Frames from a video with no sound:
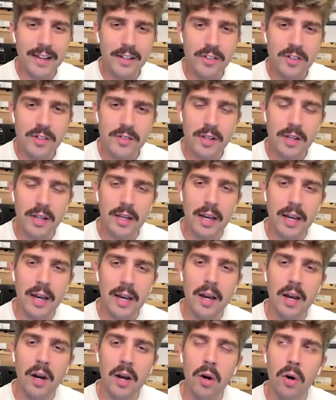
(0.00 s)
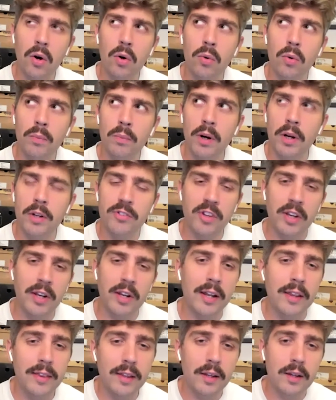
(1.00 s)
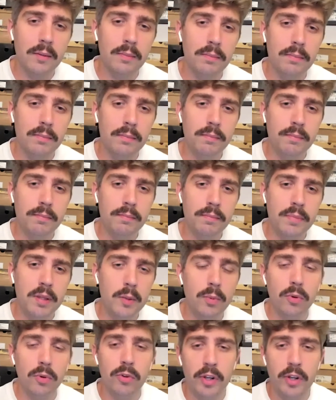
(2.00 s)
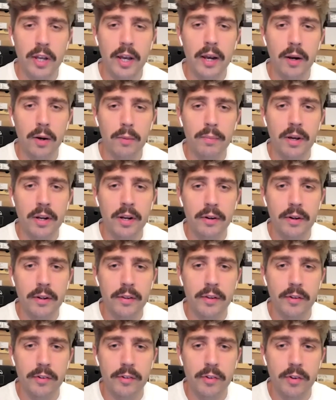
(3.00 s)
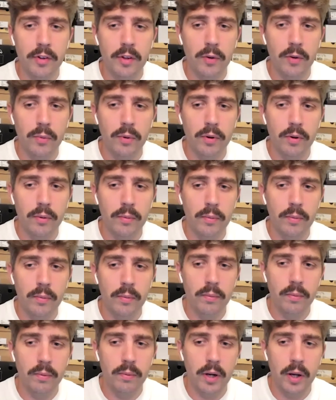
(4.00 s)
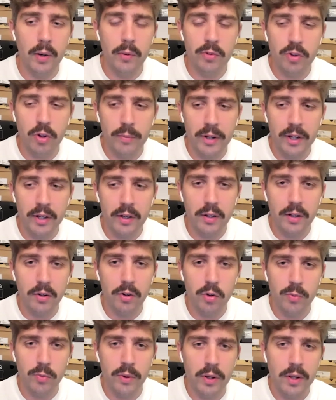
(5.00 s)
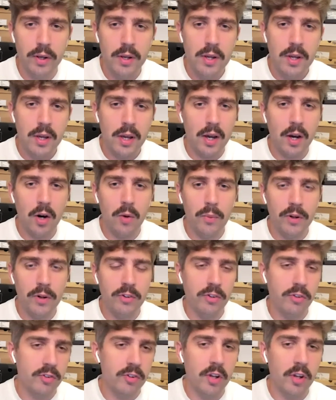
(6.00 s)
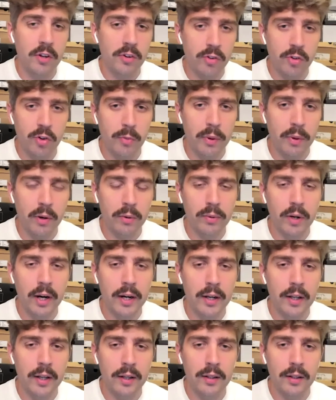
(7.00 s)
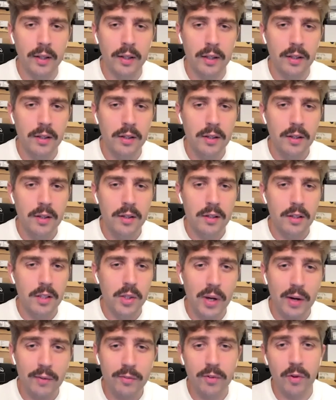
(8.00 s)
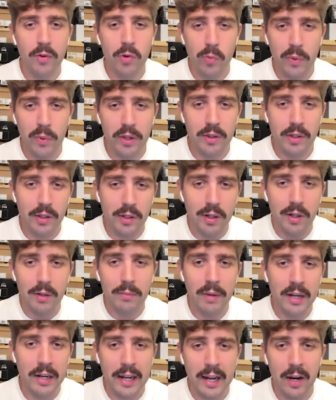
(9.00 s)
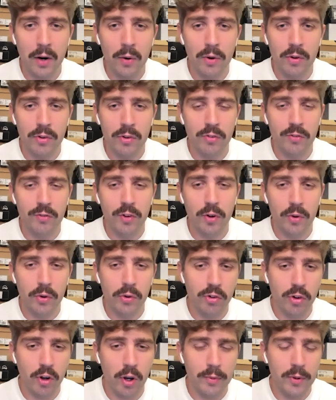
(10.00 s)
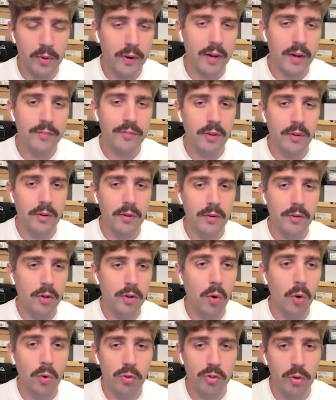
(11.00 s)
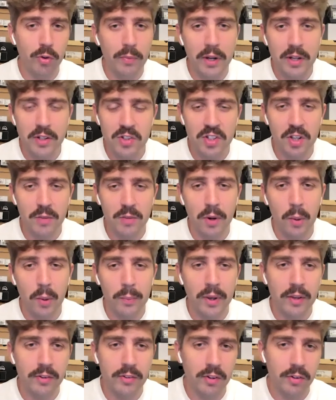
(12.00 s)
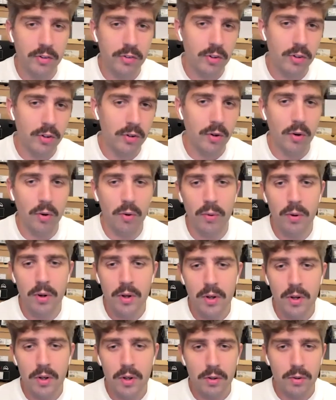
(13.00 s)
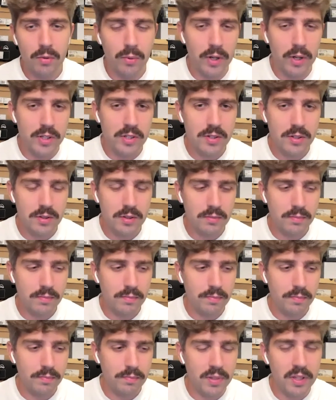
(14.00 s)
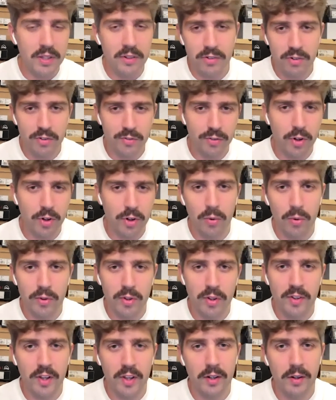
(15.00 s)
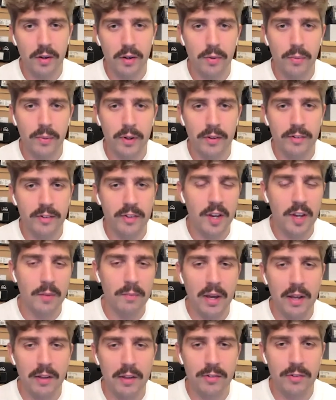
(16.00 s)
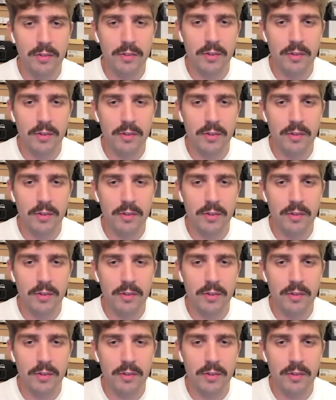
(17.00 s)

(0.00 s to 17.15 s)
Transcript: just like how much, and I think people today are better at this than they were when I was coming out of college, but how much it's not just about writing. Like you have to have spent a good amount of hours in Photoshop. You have to know some HTML basics to know which pieces of code to tinker when a CMS